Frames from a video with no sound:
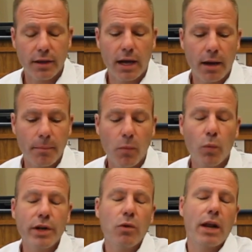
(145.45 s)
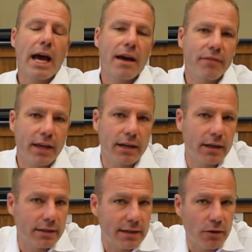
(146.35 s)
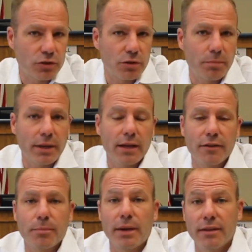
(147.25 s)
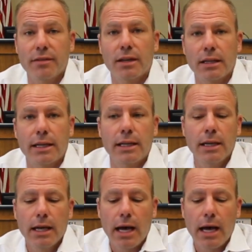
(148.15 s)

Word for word: Um, we don't have that in a township because basically